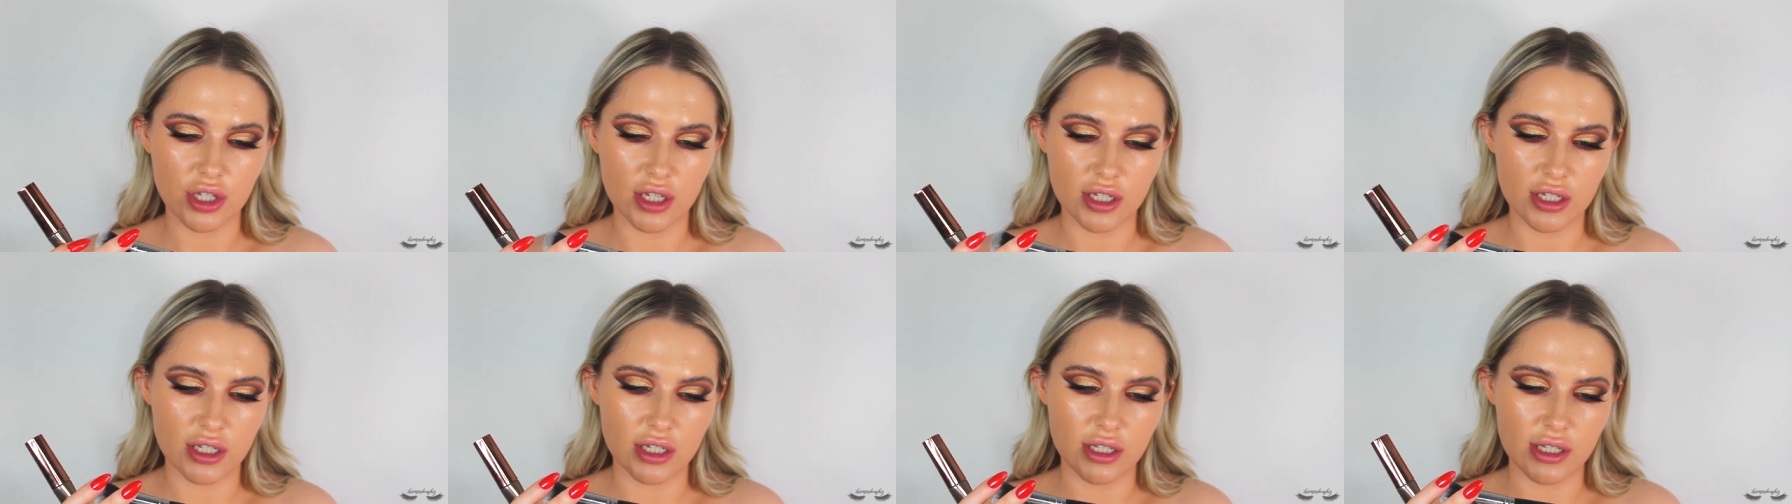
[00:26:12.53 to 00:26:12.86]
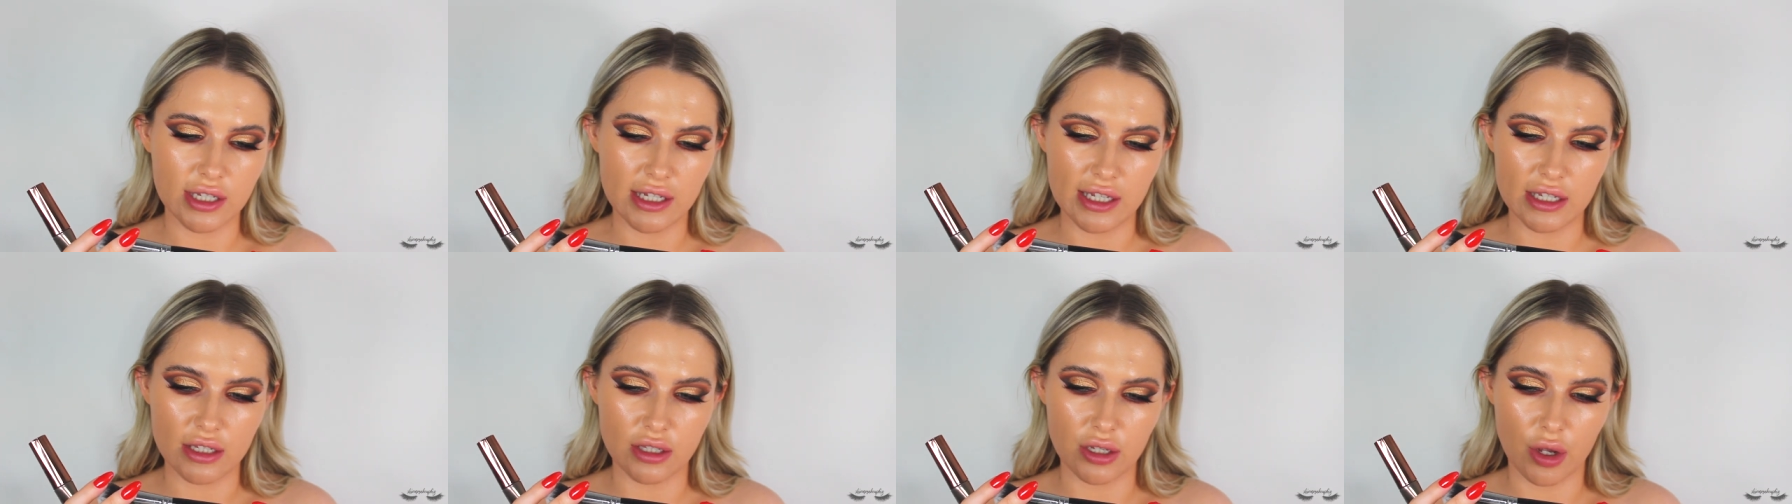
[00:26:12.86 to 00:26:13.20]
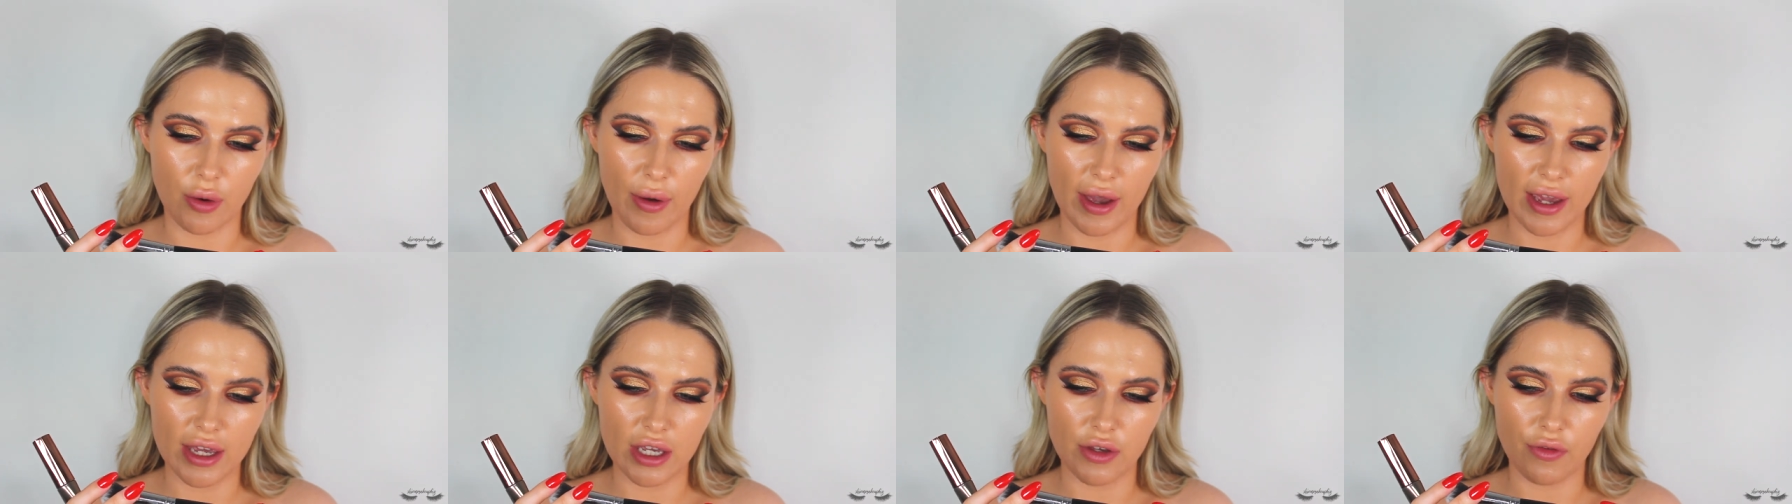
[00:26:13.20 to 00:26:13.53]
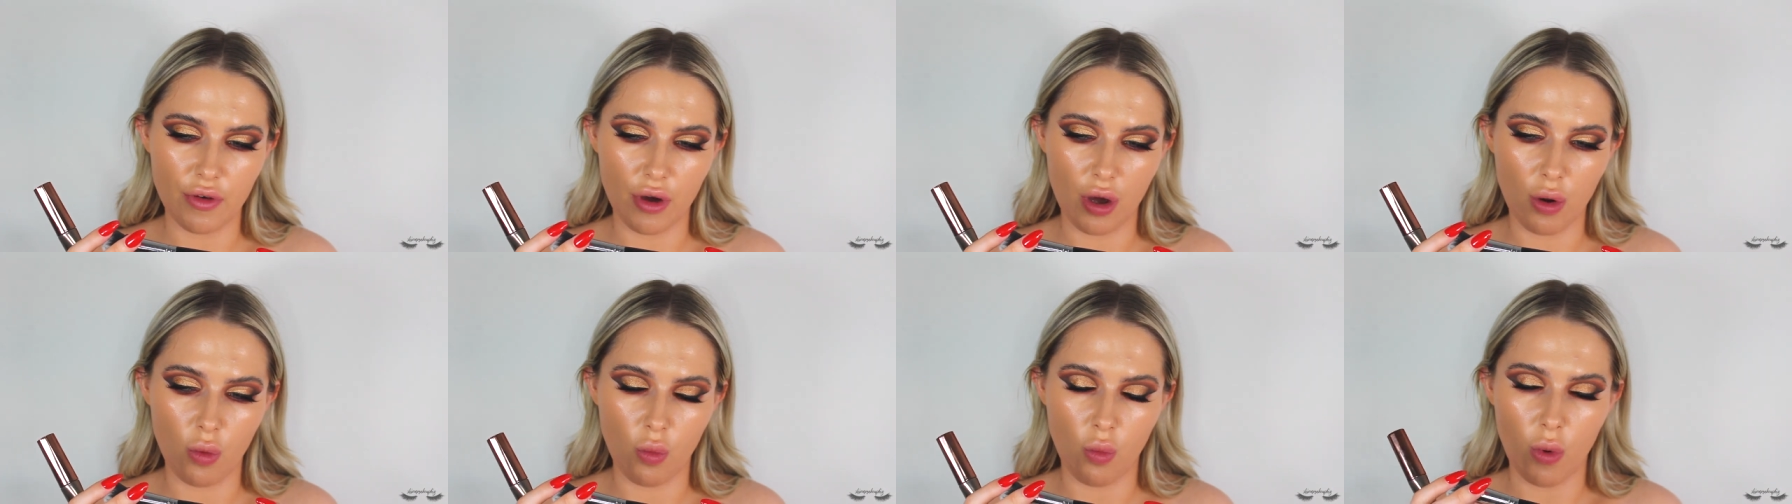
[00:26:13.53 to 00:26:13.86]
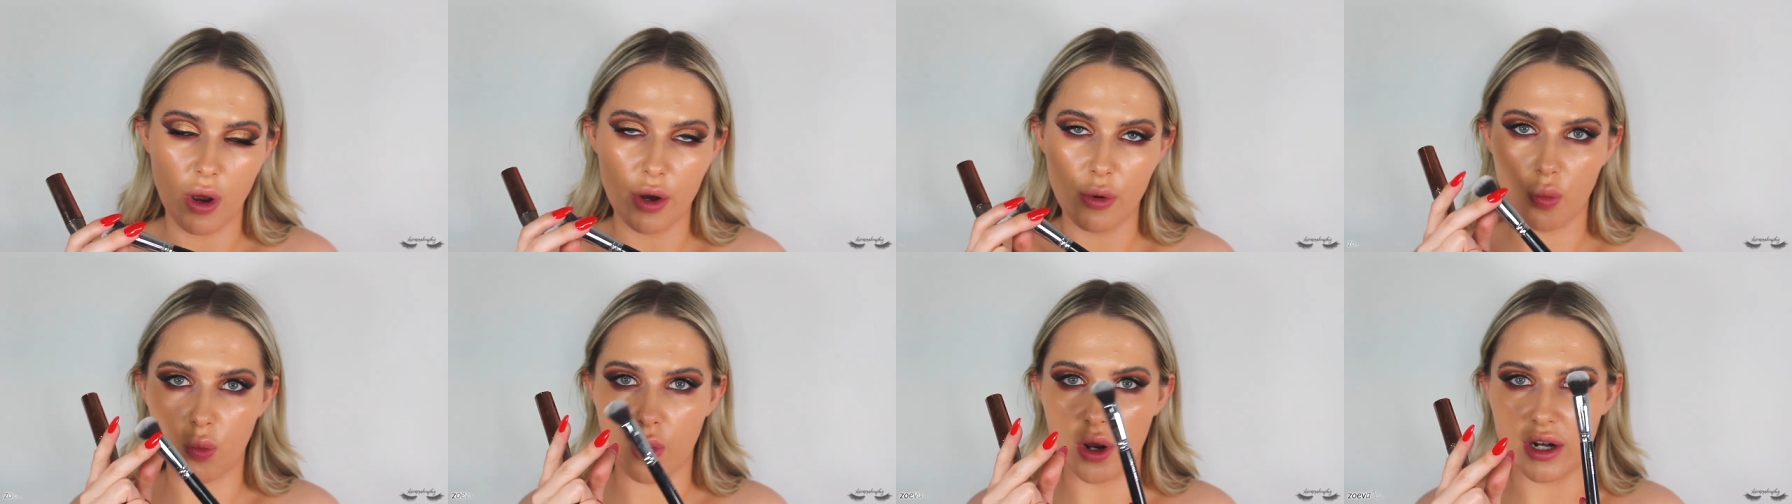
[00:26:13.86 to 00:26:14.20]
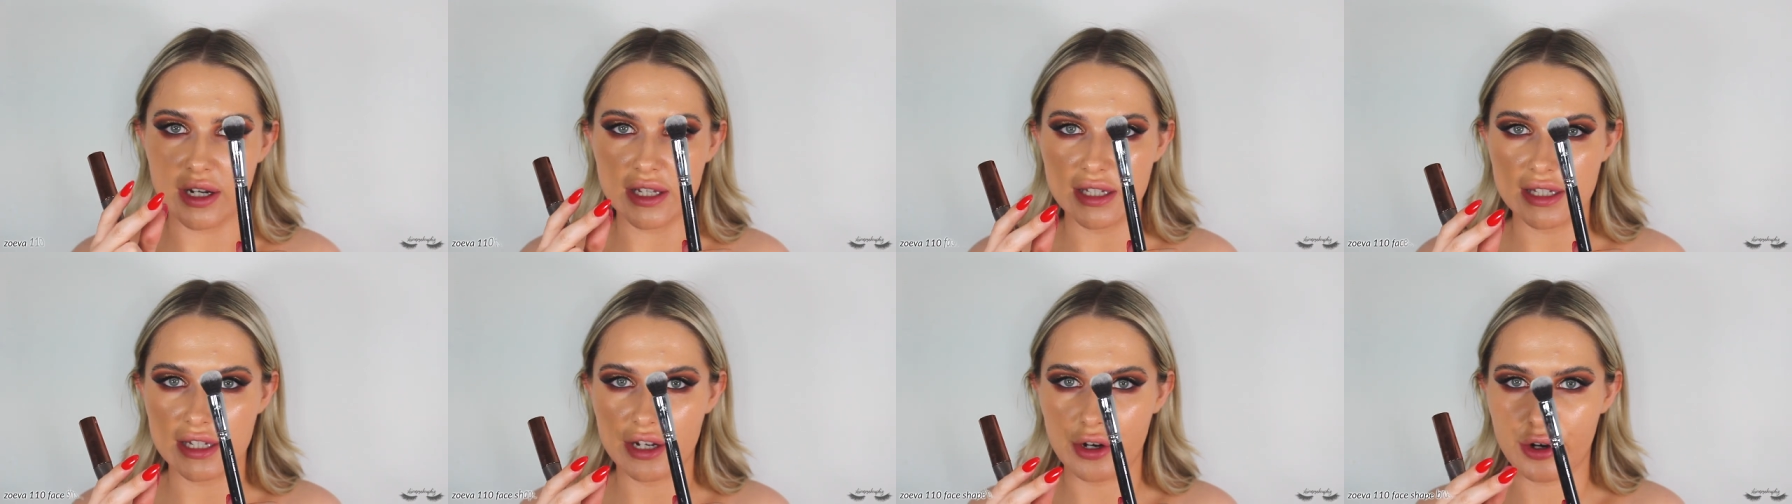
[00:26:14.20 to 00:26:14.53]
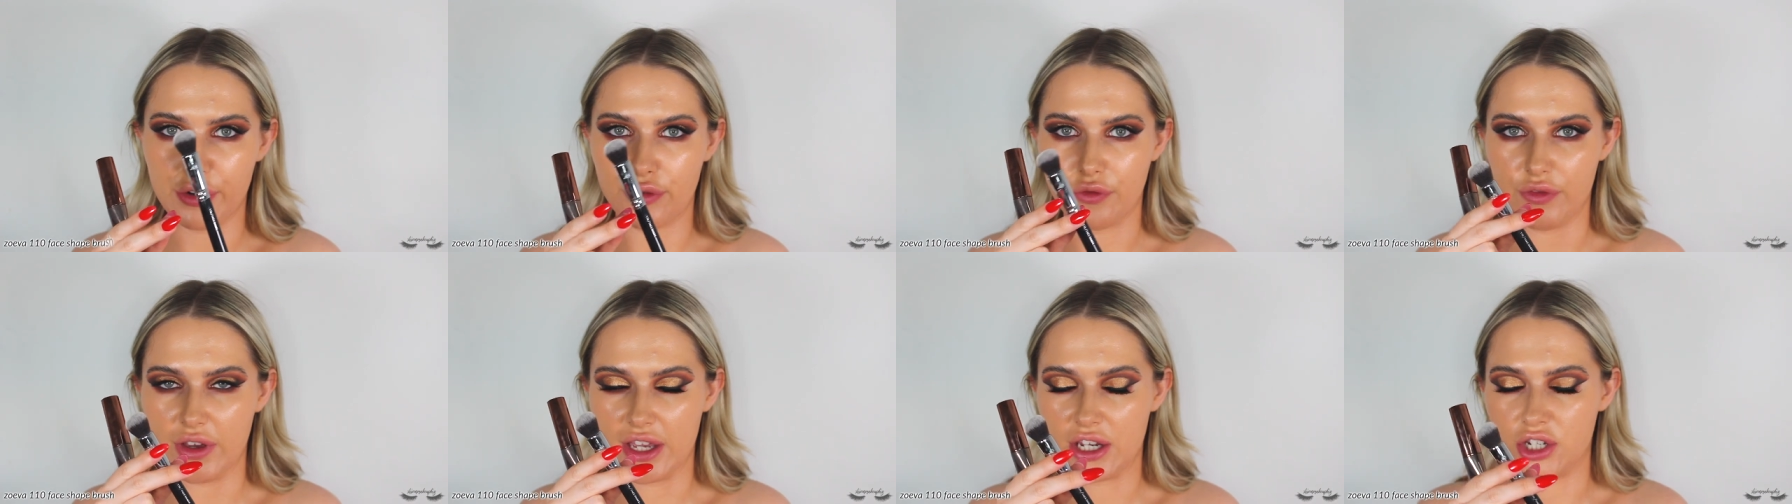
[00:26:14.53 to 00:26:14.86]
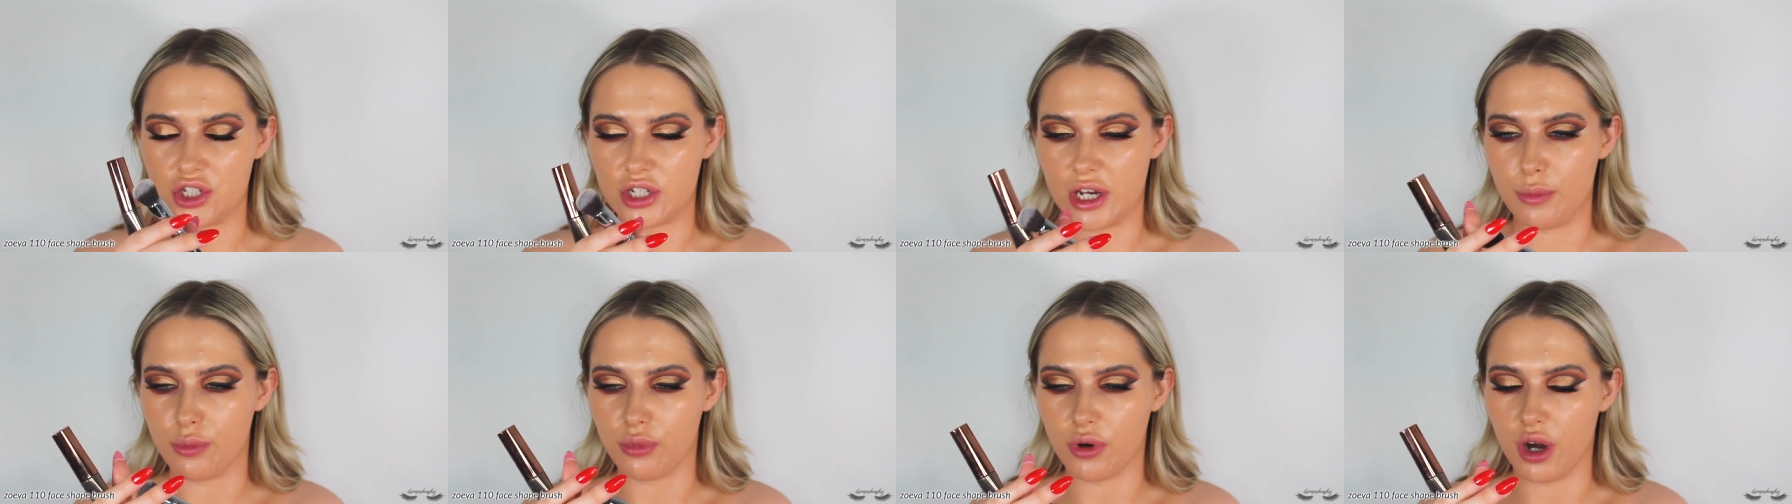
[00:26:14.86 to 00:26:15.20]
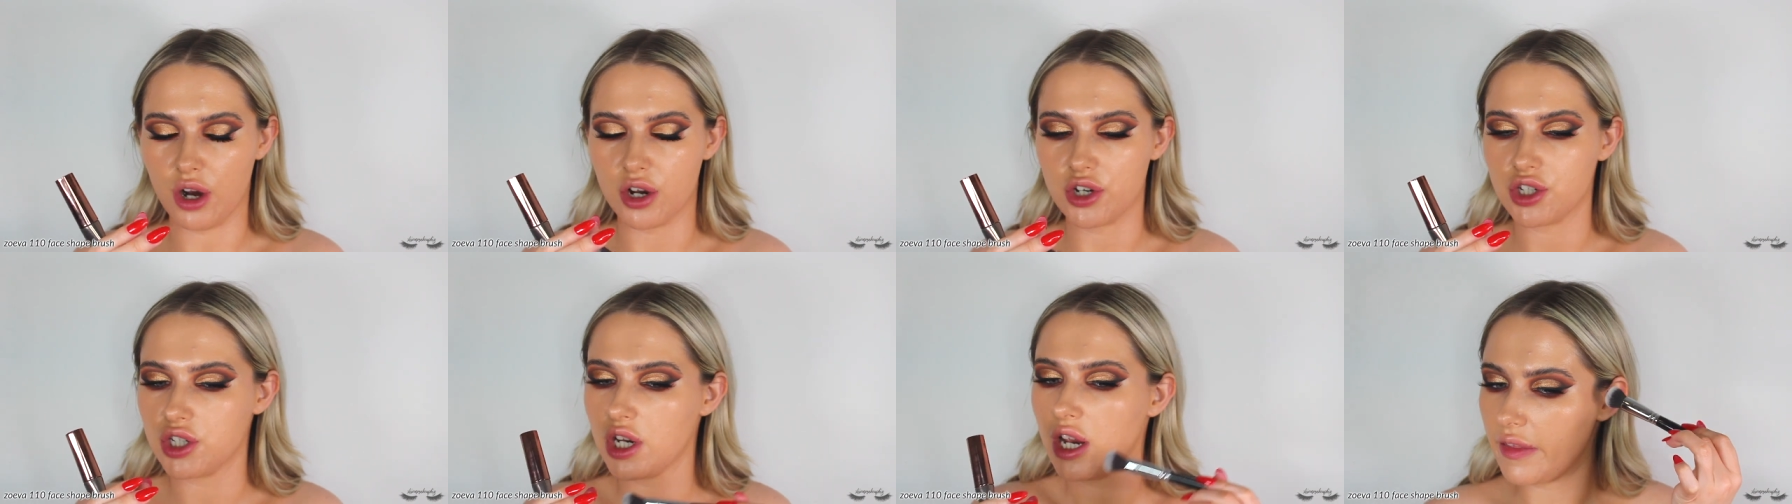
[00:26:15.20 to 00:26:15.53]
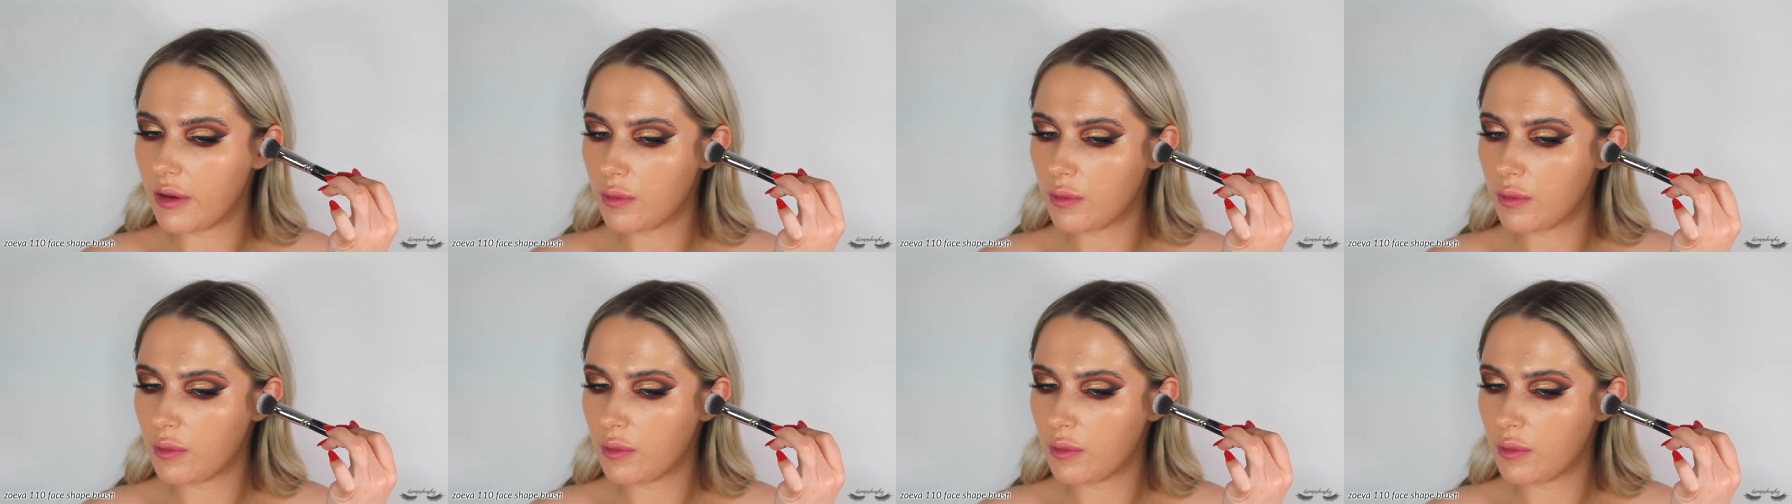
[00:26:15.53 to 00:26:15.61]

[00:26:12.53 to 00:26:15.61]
This is the ZOEVA one ten Face Shape brush.